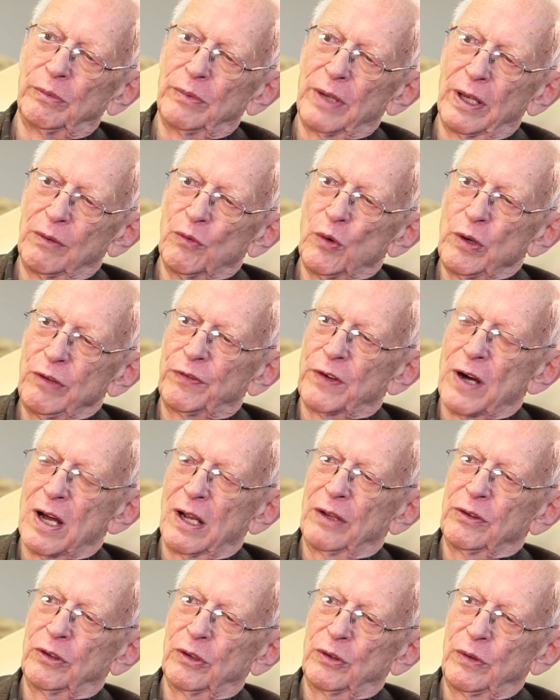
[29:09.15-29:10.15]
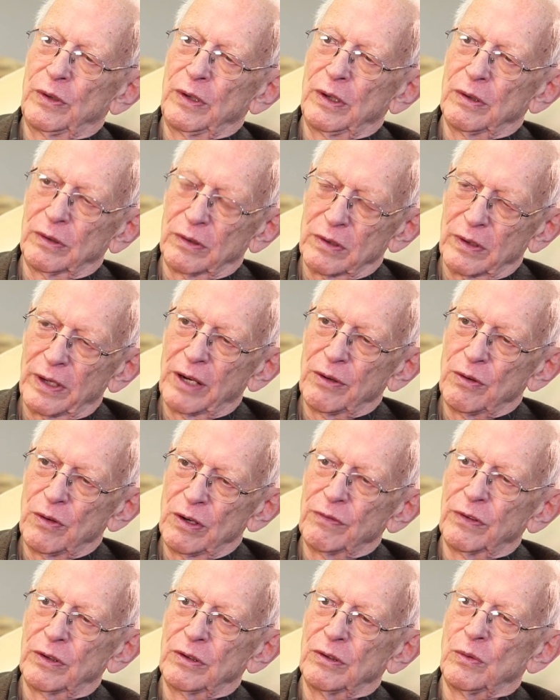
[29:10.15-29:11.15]
and we followed the Rio Grande
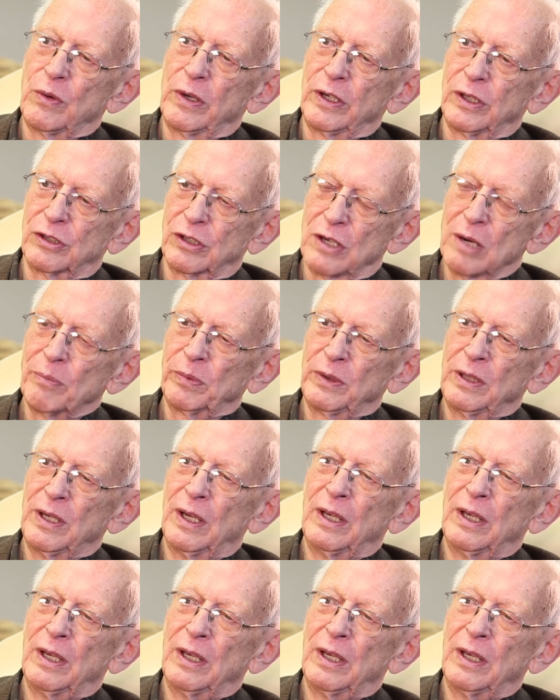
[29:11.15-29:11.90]
River a ways up